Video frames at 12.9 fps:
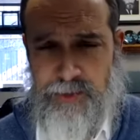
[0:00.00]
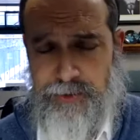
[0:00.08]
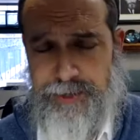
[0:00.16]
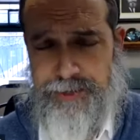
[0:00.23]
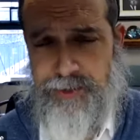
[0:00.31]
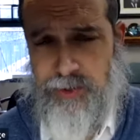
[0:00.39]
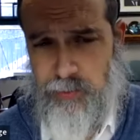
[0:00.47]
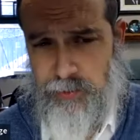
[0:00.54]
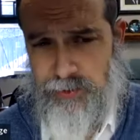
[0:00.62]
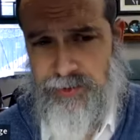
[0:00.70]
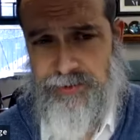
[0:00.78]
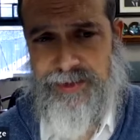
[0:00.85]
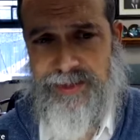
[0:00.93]
creating a
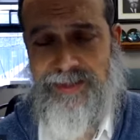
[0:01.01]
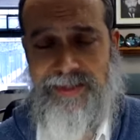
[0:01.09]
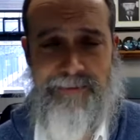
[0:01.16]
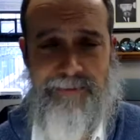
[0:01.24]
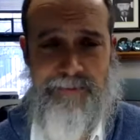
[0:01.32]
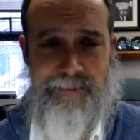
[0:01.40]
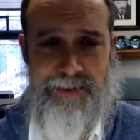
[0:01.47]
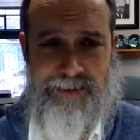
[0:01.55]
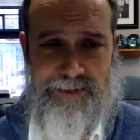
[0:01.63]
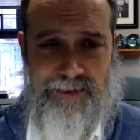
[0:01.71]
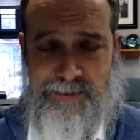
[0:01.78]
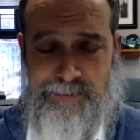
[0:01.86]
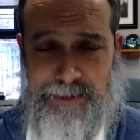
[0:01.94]
world and allowing me to
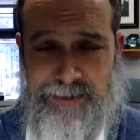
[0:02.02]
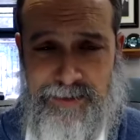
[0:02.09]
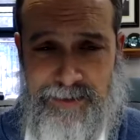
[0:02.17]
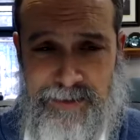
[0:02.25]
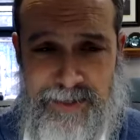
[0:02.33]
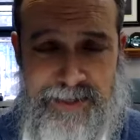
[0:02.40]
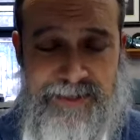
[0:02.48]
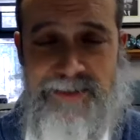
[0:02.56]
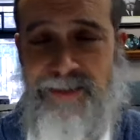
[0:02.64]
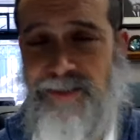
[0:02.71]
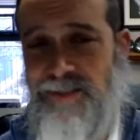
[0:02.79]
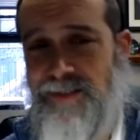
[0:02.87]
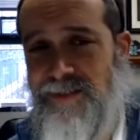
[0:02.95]
eat this bacon and eggs
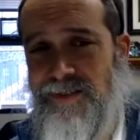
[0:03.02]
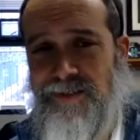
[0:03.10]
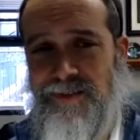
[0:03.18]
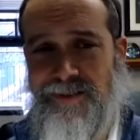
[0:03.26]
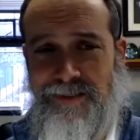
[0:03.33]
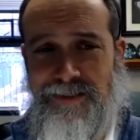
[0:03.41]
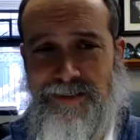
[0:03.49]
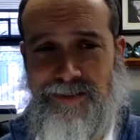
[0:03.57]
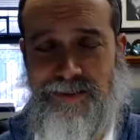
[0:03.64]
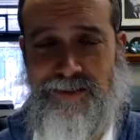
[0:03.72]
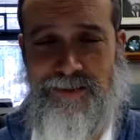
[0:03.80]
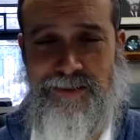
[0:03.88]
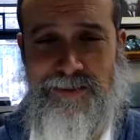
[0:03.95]
and eats
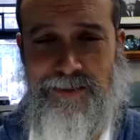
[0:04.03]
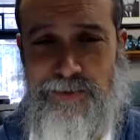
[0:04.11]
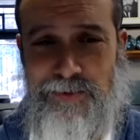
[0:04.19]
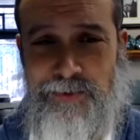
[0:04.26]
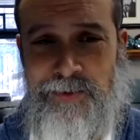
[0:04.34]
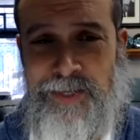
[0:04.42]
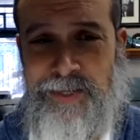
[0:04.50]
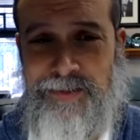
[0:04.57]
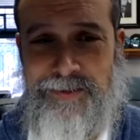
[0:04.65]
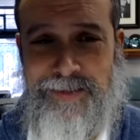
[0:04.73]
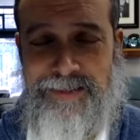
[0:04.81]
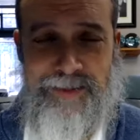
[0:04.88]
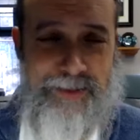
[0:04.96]
eats uh, to
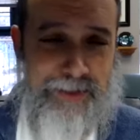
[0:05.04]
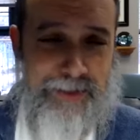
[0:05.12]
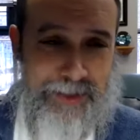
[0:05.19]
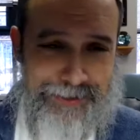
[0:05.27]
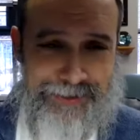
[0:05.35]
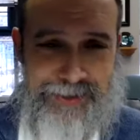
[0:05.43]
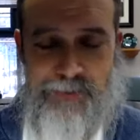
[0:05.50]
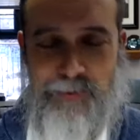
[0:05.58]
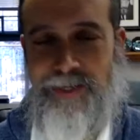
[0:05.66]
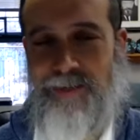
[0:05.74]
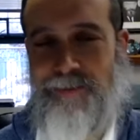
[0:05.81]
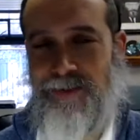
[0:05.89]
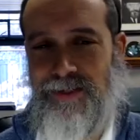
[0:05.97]
not in a gluttonous
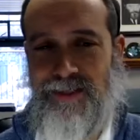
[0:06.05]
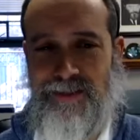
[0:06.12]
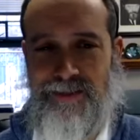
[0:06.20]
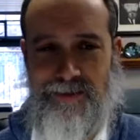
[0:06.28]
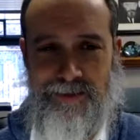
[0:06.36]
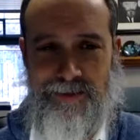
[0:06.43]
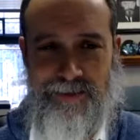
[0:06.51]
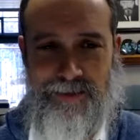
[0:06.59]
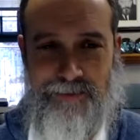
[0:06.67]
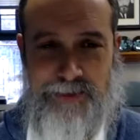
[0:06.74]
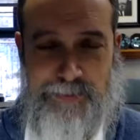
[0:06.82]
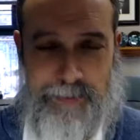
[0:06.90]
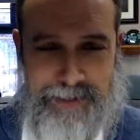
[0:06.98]
way but eats in a
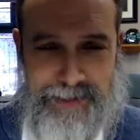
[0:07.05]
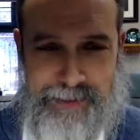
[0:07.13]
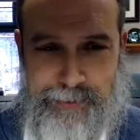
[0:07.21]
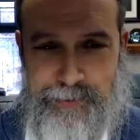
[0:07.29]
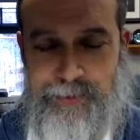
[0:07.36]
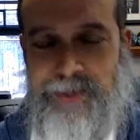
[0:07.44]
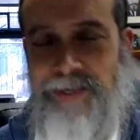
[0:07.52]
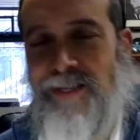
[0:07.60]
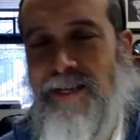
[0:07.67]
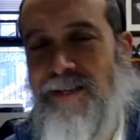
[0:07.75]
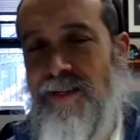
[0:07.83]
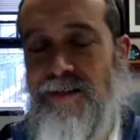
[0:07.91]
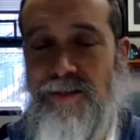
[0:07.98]
responsible way
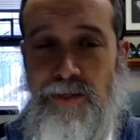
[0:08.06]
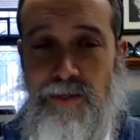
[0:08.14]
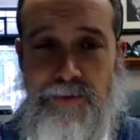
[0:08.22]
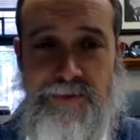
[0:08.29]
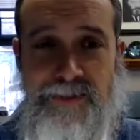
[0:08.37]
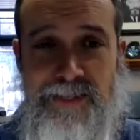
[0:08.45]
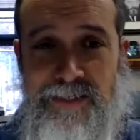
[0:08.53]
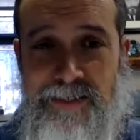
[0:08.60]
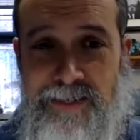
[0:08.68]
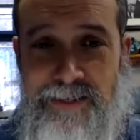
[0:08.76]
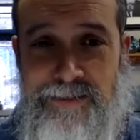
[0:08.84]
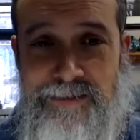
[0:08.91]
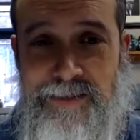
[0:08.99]
and then goes and
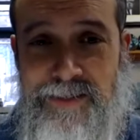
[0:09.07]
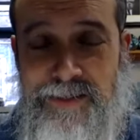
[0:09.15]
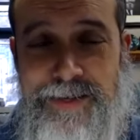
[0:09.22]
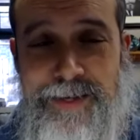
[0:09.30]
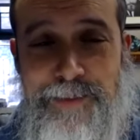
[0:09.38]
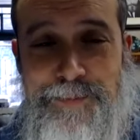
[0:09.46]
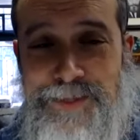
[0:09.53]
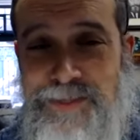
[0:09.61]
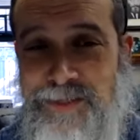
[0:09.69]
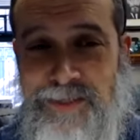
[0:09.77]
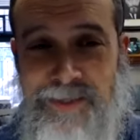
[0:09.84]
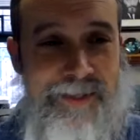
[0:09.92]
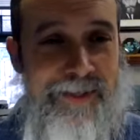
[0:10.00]
and helps
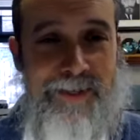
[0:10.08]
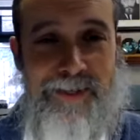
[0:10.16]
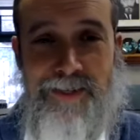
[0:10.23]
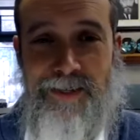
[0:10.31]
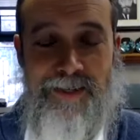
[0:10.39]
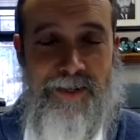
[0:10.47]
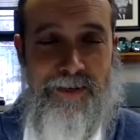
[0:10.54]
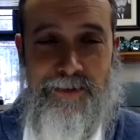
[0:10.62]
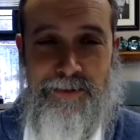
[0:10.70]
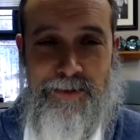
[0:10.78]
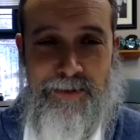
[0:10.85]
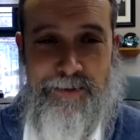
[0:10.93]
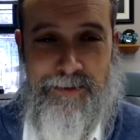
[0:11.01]
you know
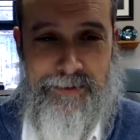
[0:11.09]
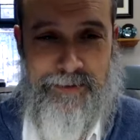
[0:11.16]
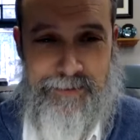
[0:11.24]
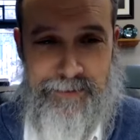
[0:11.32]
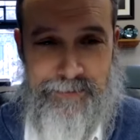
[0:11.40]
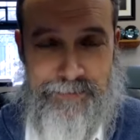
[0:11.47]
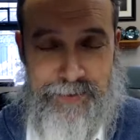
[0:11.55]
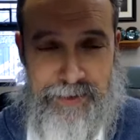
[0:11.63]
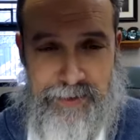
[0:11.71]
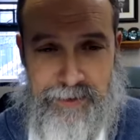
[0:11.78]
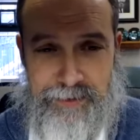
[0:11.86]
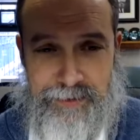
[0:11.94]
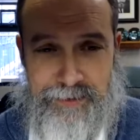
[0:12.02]
uh, feed
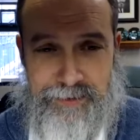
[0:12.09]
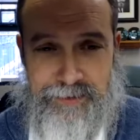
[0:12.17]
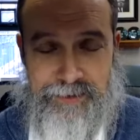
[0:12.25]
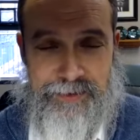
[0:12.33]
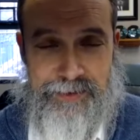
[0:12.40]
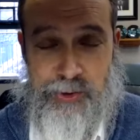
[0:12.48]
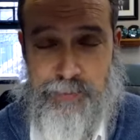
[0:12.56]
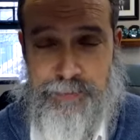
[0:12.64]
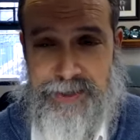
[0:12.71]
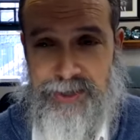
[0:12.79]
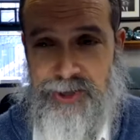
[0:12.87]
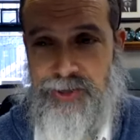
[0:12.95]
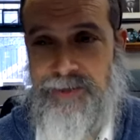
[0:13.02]
a, uh, a soup
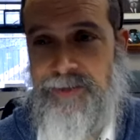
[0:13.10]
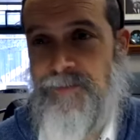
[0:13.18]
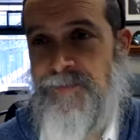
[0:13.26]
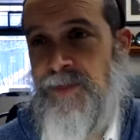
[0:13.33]
kitchen